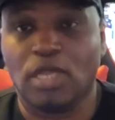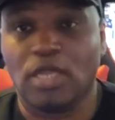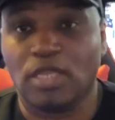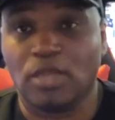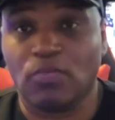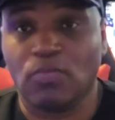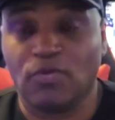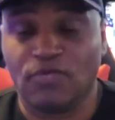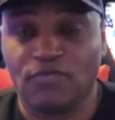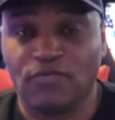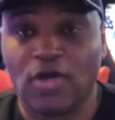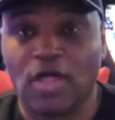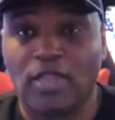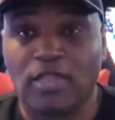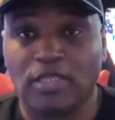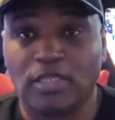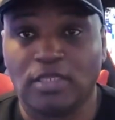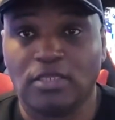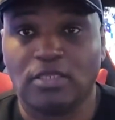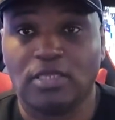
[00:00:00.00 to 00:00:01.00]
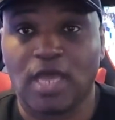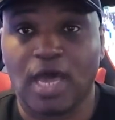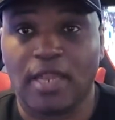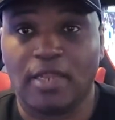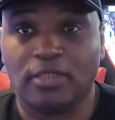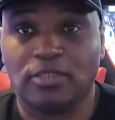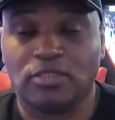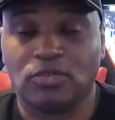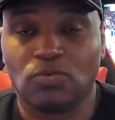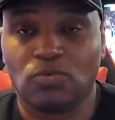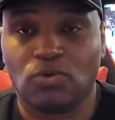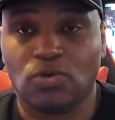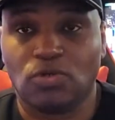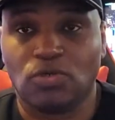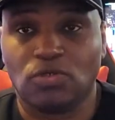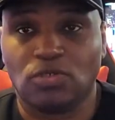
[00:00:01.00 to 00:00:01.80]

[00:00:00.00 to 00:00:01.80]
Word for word: And then we finally got it to work.